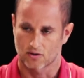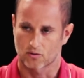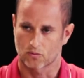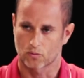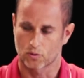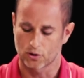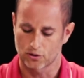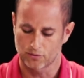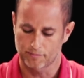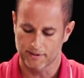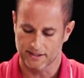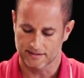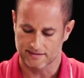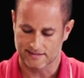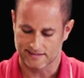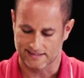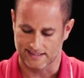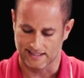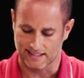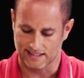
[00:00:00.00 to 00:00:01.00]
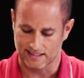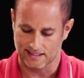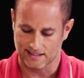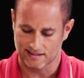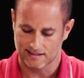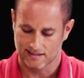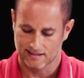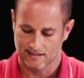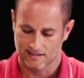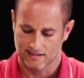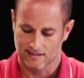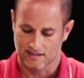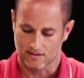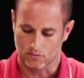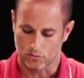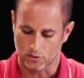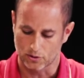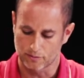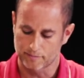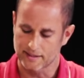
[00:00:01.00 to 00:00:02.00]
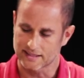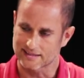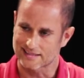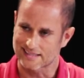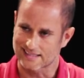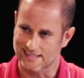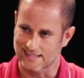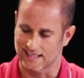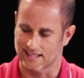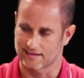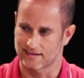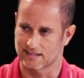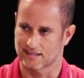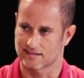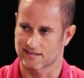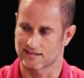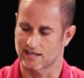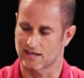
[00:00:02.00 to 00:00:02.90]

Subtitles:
Reuben said this.